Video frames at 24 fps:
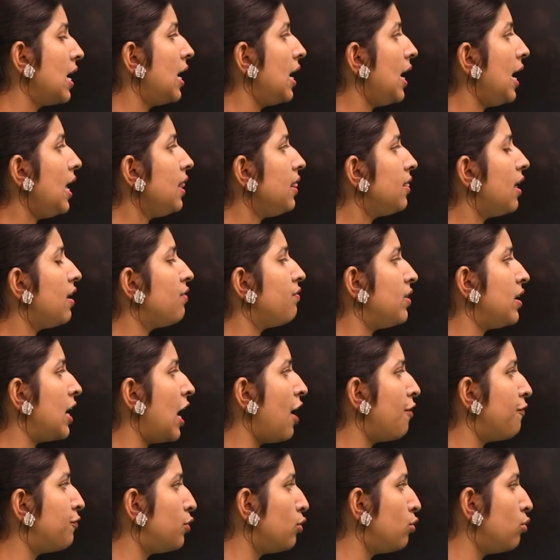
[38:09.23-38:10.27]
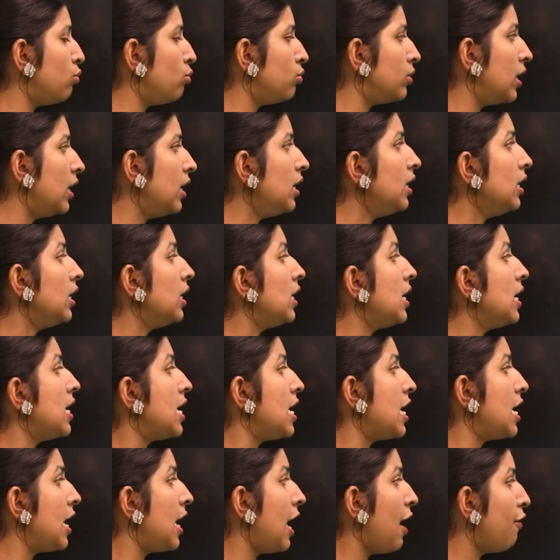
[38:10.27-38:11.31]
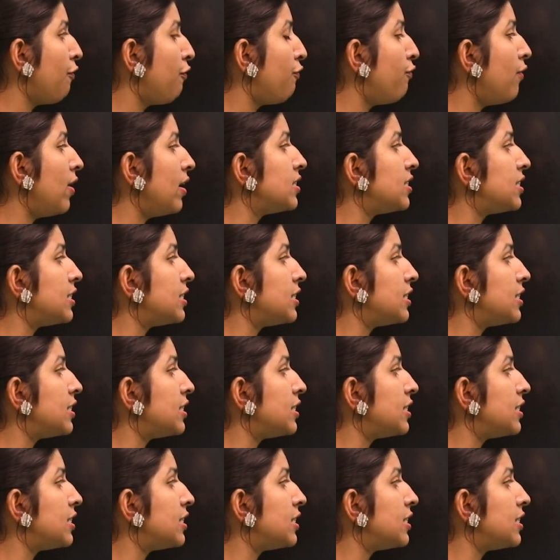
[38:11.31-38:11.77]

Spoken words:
And then we have to do the F1